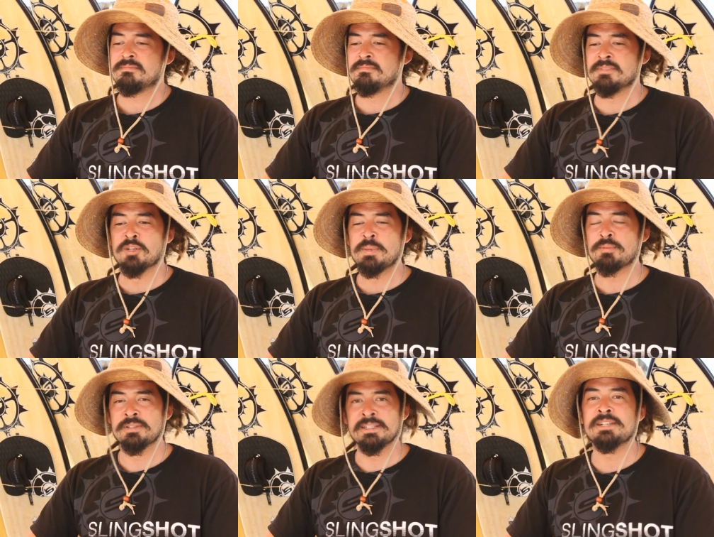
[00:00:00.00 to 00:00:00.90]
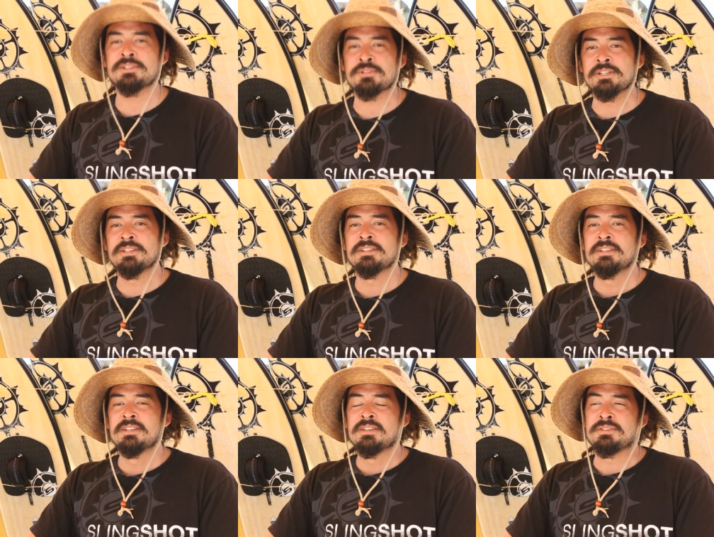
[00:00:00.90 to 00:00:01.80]
you know, people in the industry.
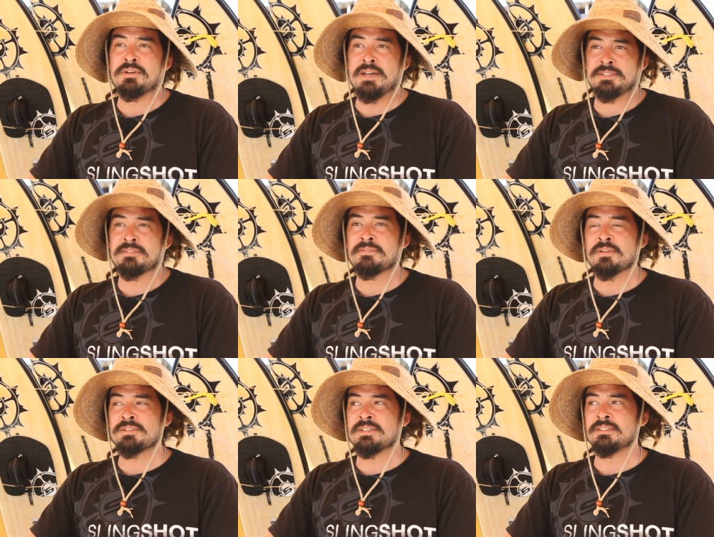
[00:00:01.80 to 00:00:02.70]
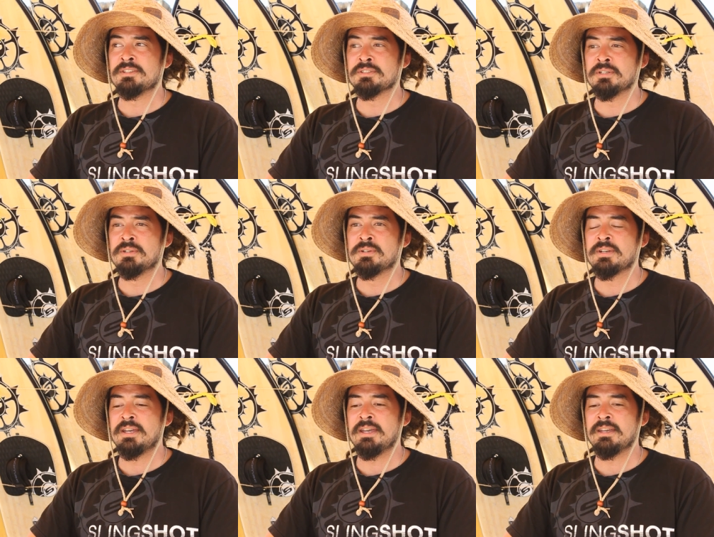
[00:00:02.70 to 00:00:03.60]
So that's the first thing to do,
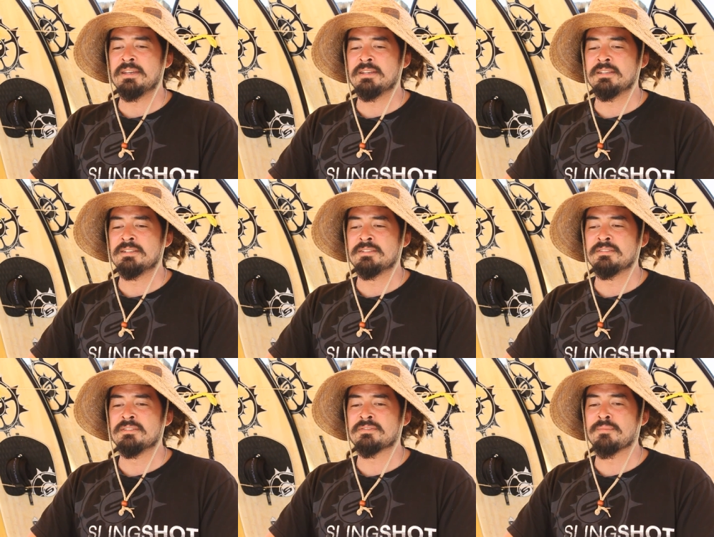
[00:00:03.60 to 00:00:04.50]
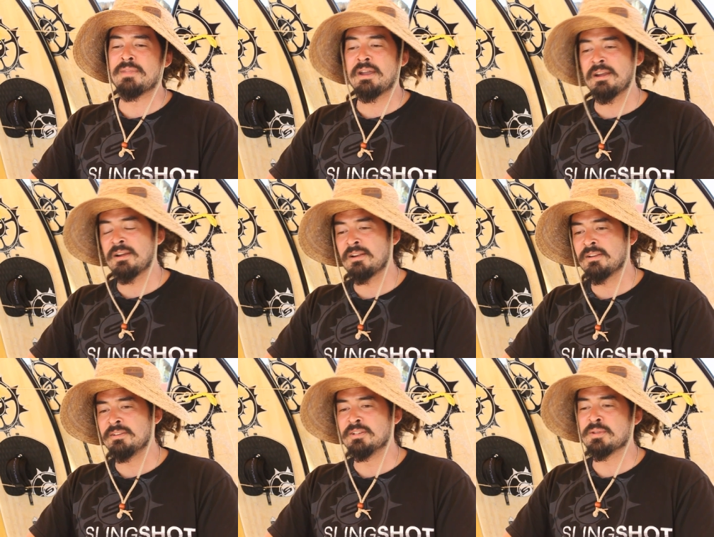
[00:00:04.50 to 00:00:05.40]
and from
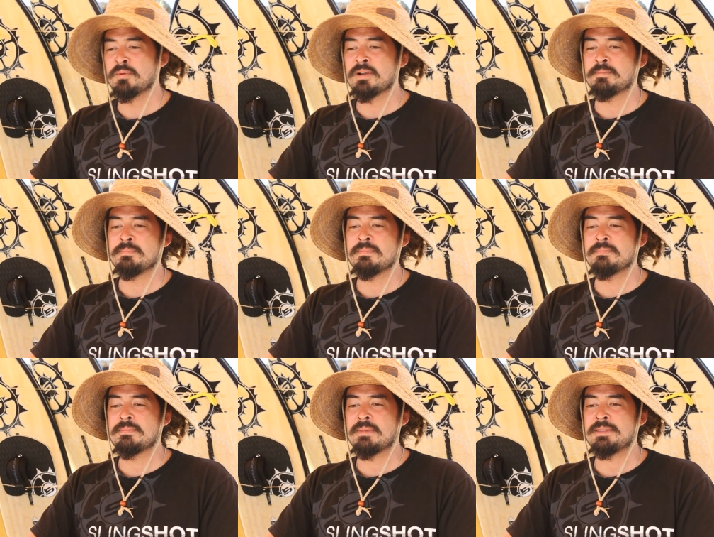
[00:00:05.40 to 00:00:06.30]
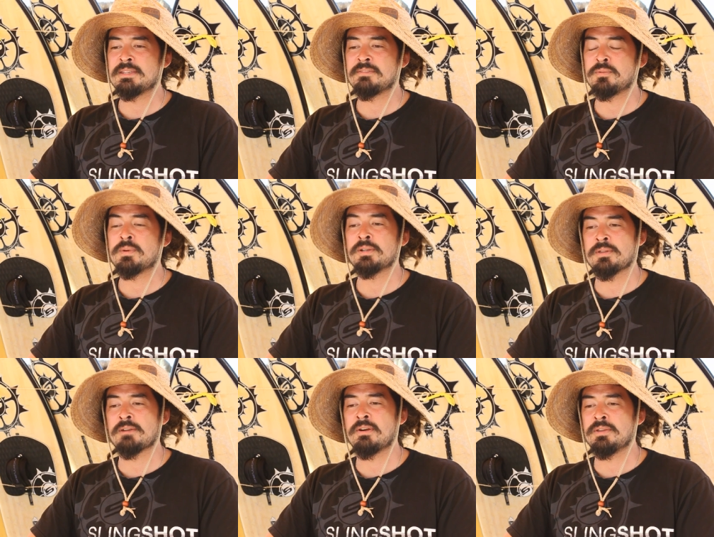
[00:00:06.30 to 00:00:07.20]
there, you know, I think if you want to go
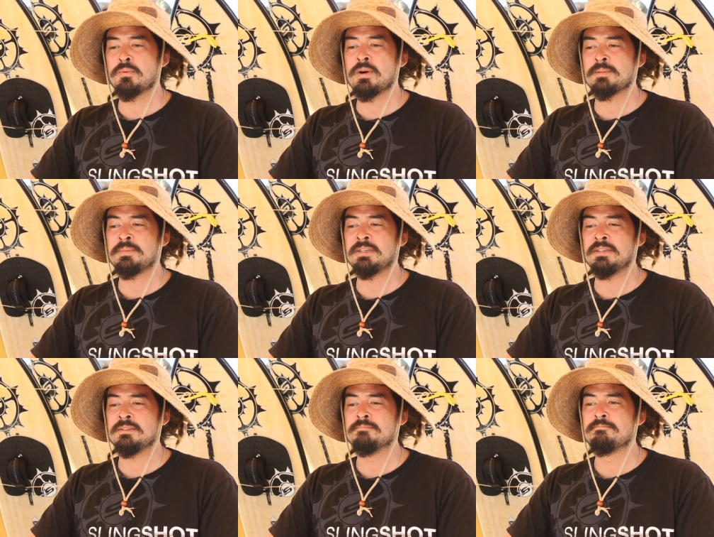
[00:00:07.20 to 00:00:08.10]
that route, you want to be